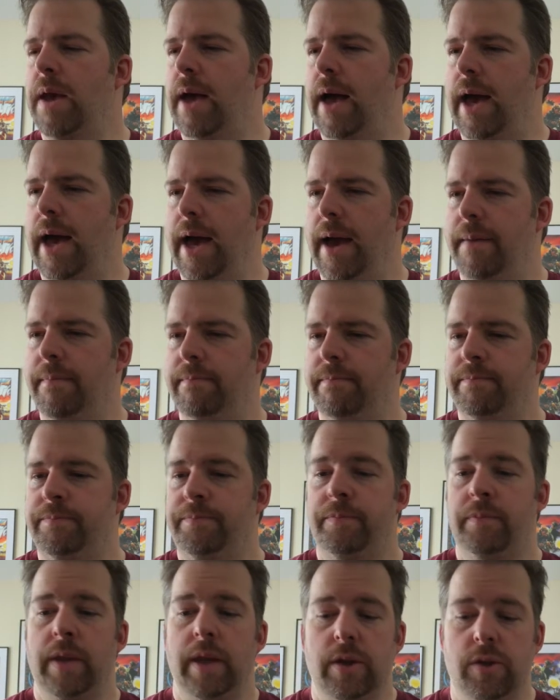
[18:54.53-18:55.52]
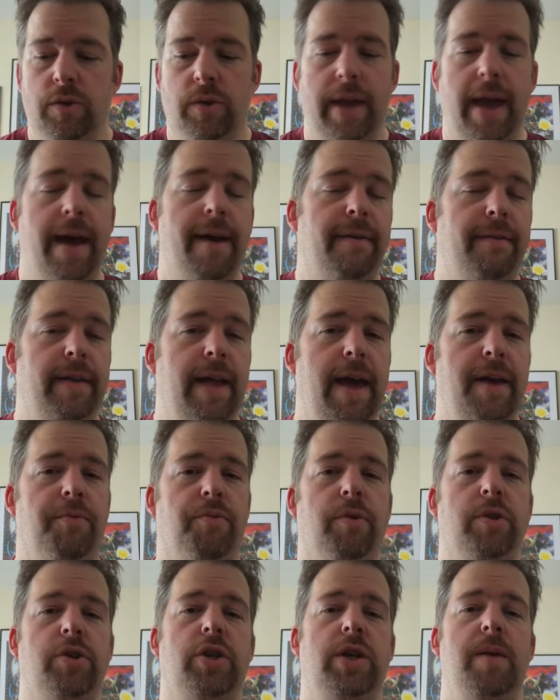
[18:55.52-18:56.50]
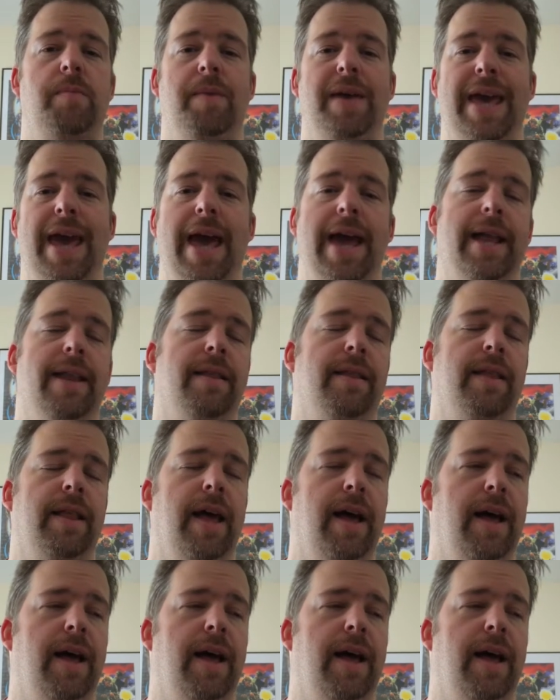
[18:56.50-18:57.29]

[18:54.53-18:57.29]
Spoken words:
So yeah, F1 GP Ed.